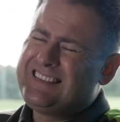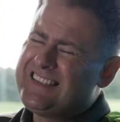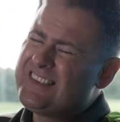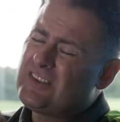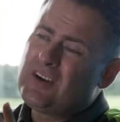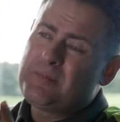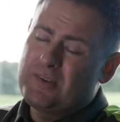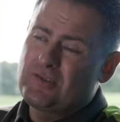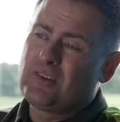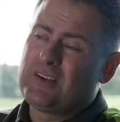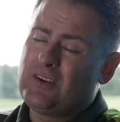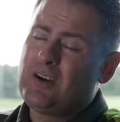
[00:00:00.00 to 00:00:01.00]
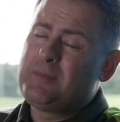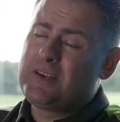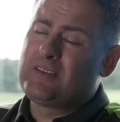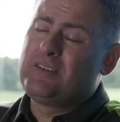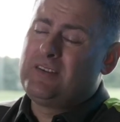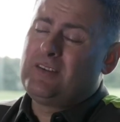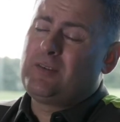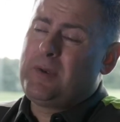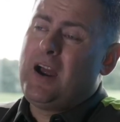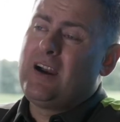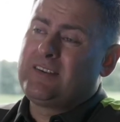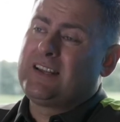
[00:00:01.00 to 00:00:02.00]
these are going to be it's going to be
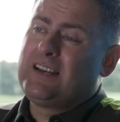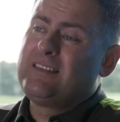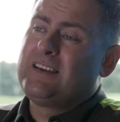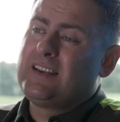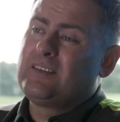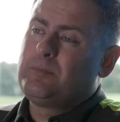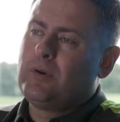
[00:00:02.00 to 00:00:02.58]
hard to get into these.